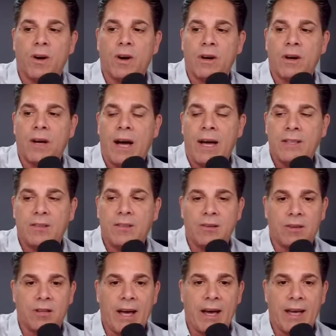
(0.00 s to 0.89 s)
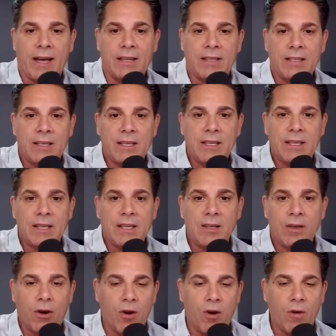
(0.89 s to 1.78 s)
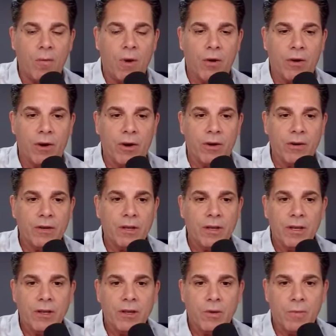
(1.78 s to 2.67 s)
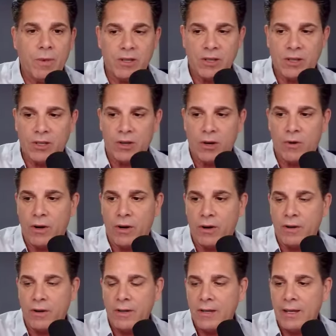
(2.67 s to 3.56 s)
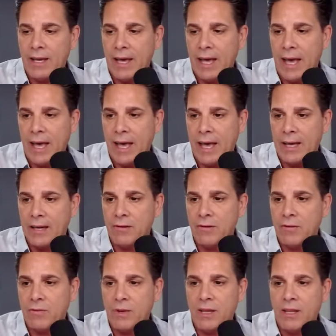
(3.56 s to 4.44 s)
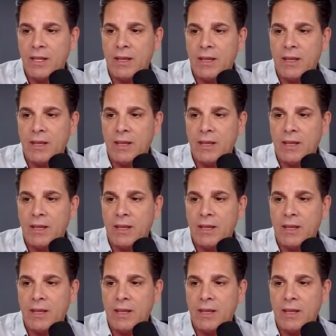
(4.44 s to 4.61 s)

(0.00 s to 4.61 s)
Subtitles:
ideal client, your homeowner, your business owner, and really